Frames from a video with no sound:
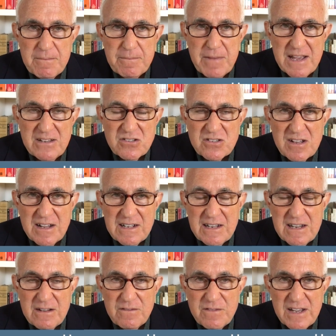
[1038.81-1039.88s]
based on
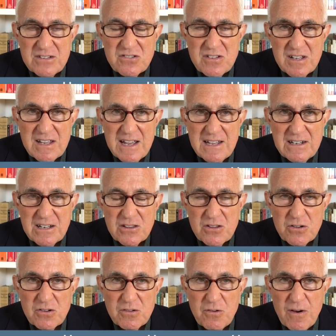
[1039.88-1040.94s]
investigating the
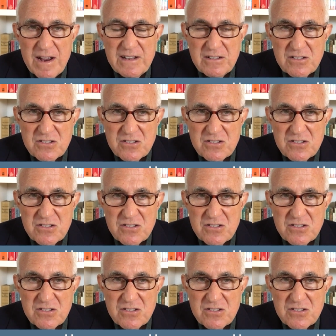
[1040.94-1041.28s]
great